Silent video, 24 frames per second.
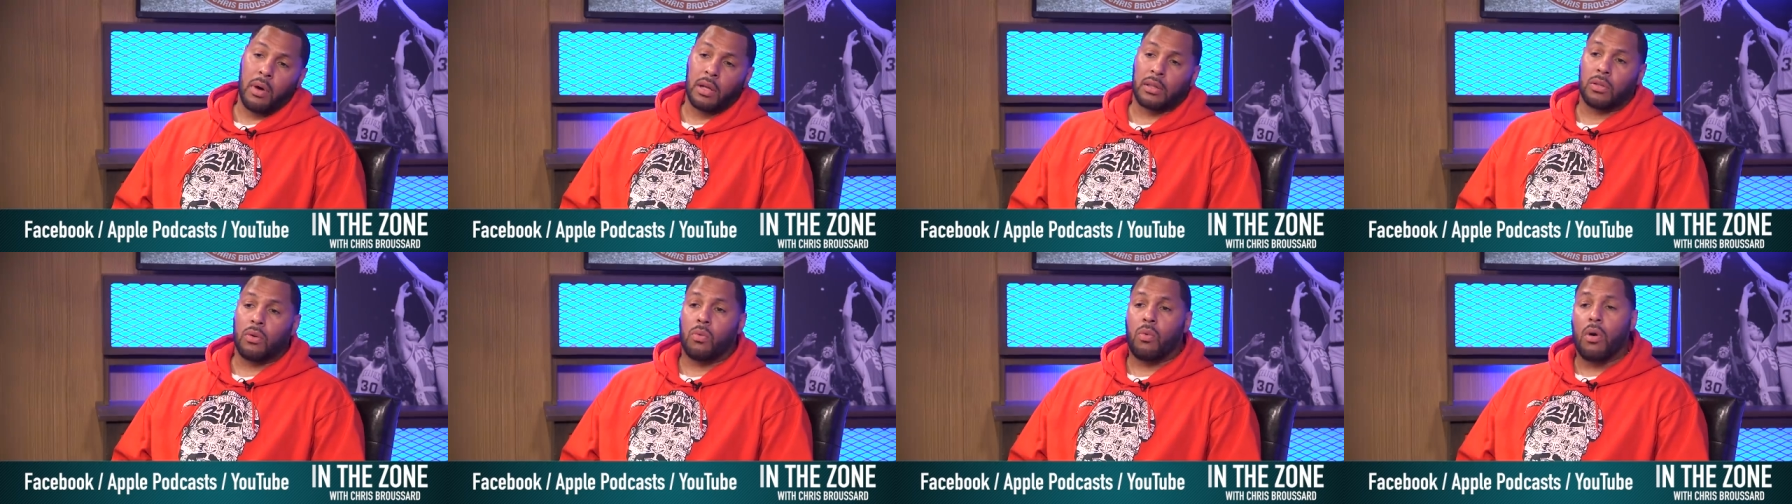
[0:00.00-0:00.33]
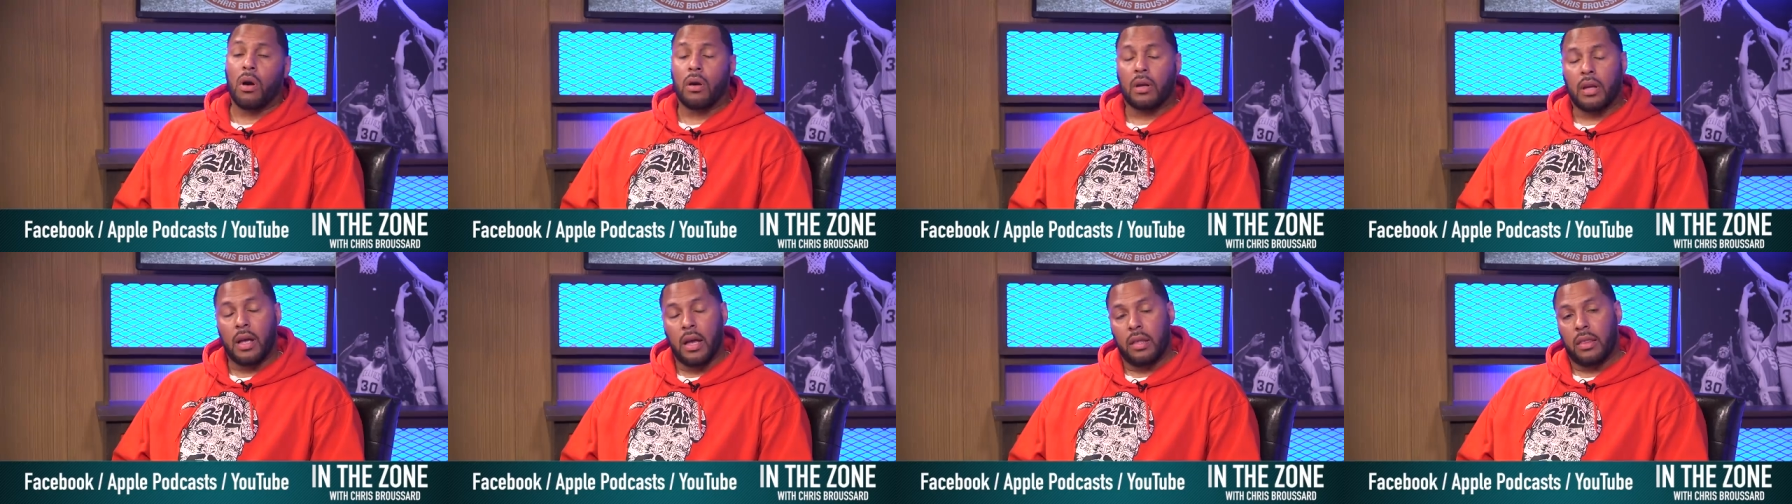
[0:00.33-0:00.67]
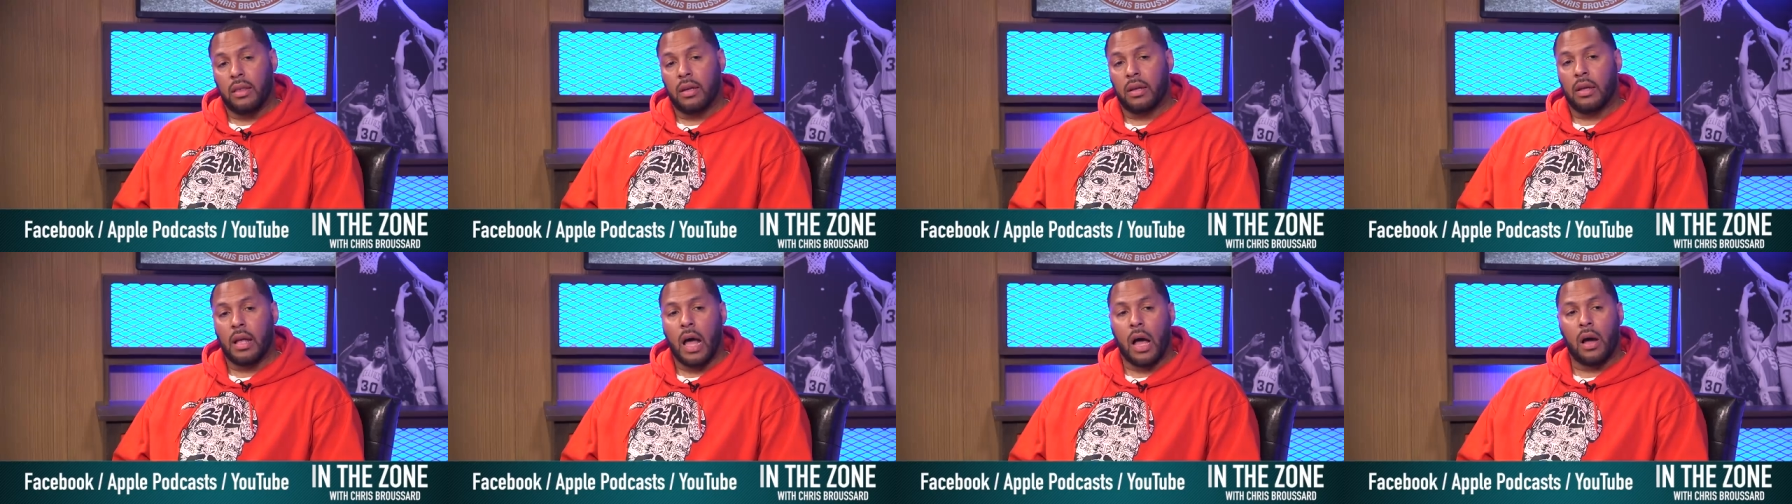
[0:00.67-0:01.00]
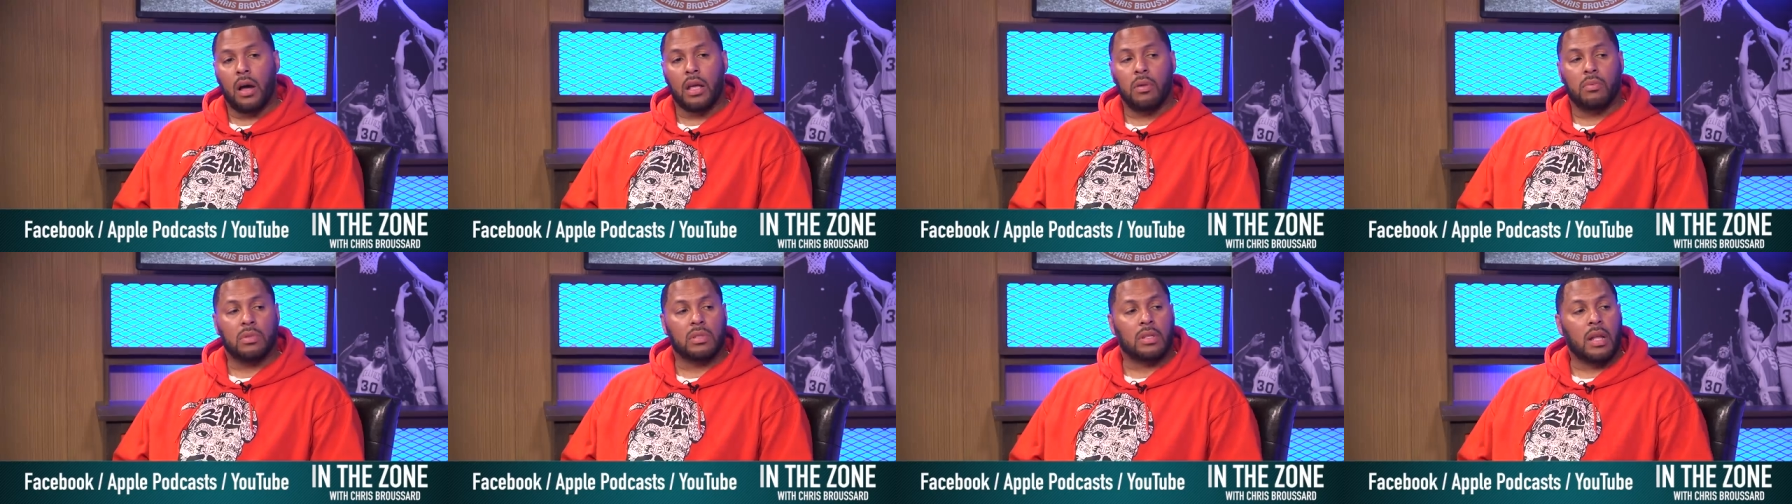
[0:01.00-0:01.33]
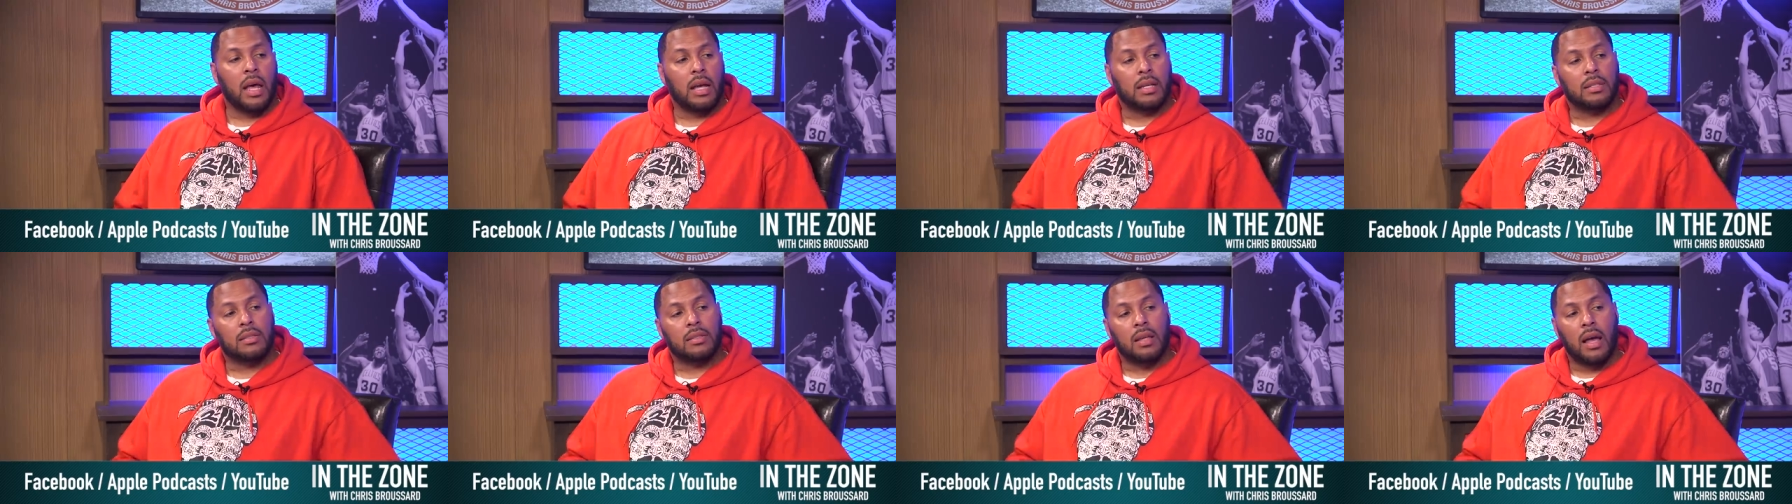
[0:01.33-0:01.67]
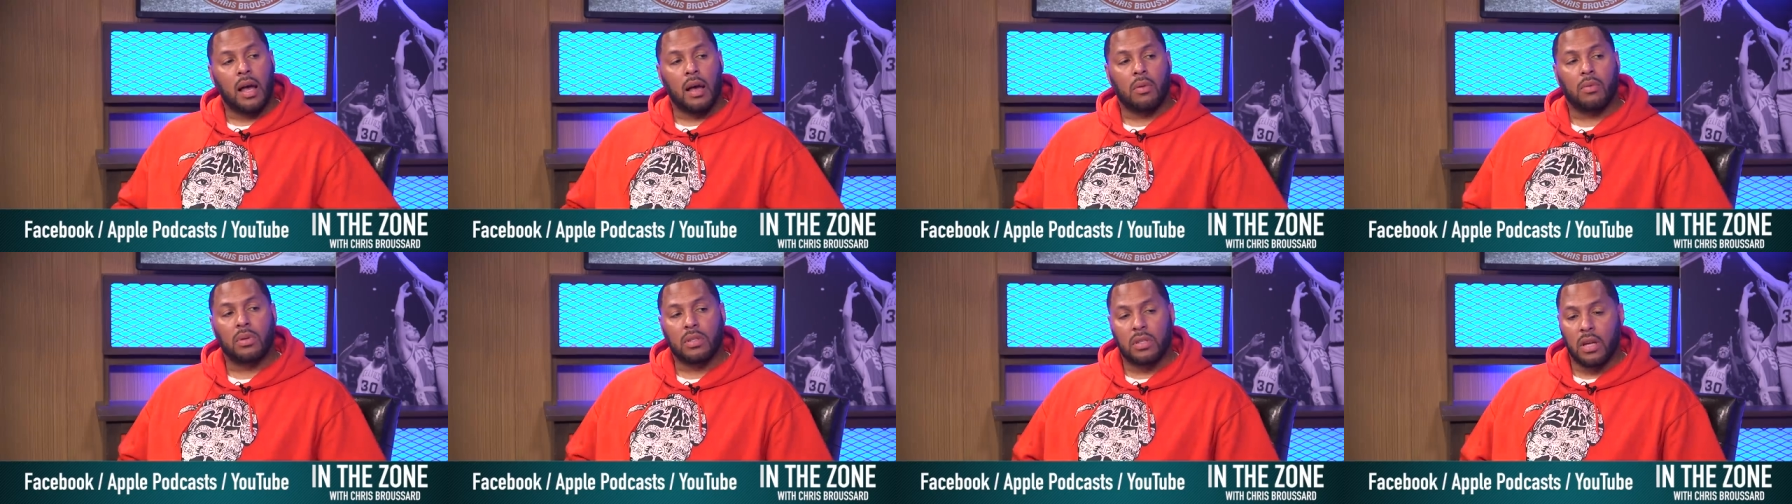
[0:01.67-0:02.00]
what the work ethic, how he was like
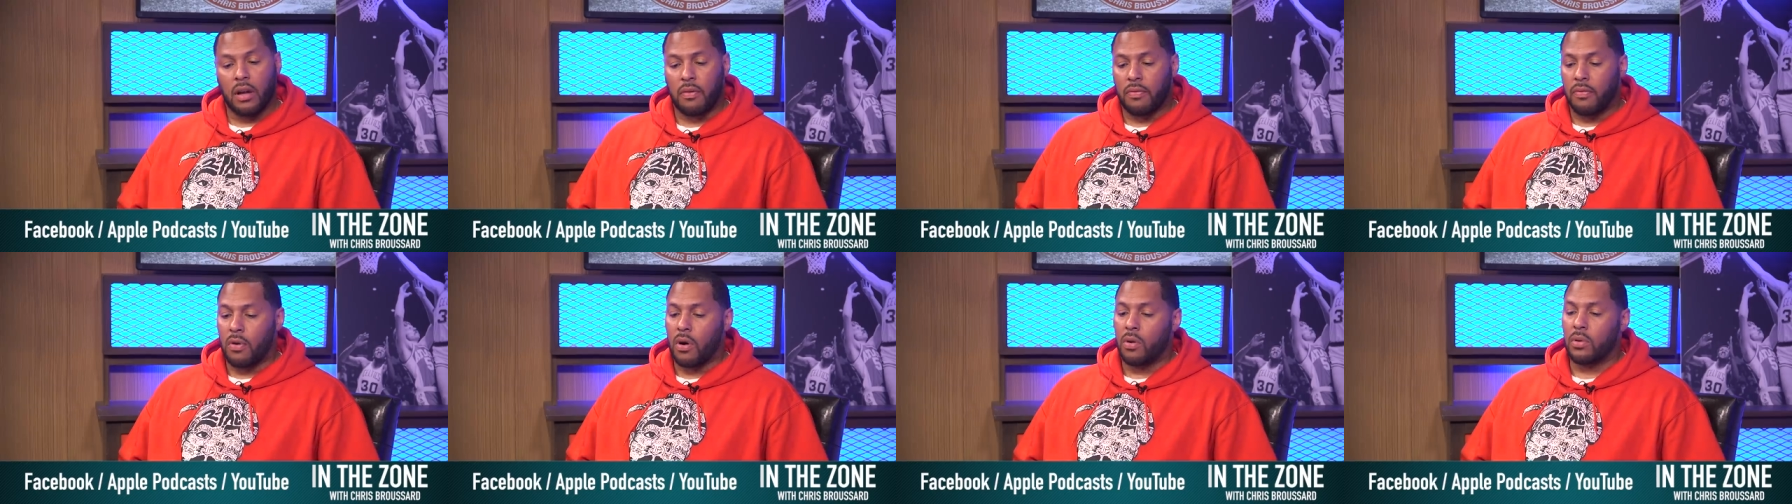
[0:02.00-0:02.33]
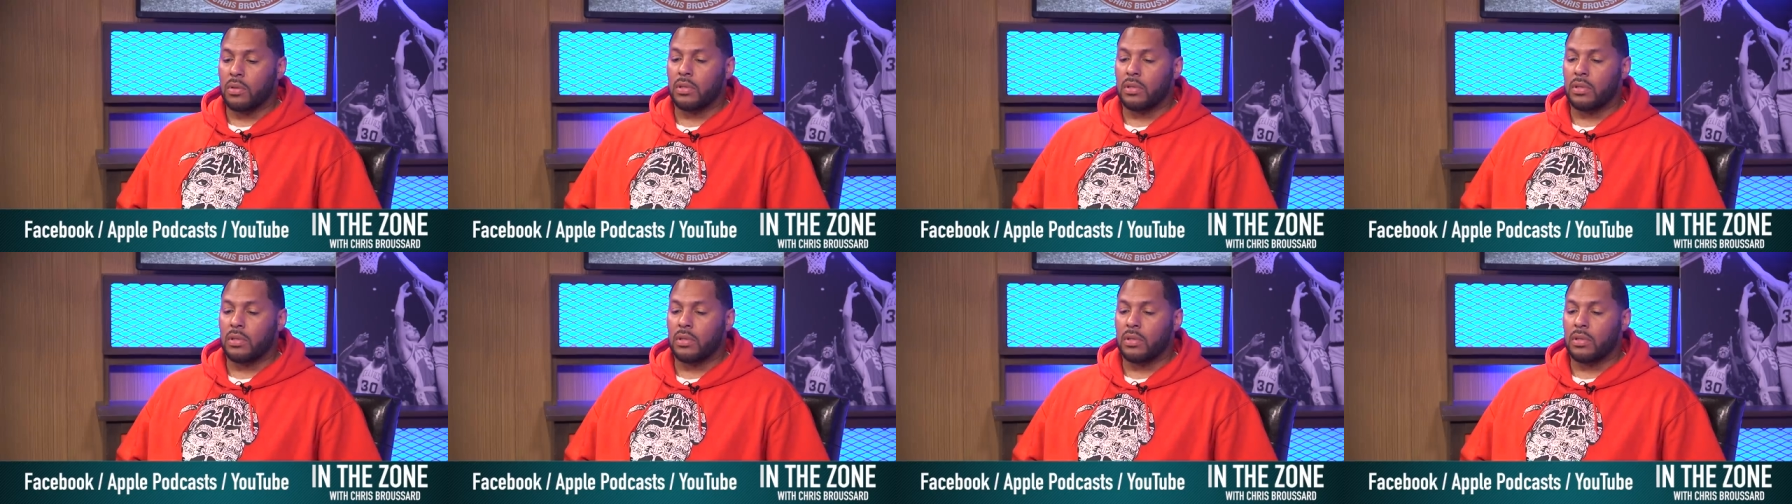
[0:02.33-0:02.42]
signed with Death Row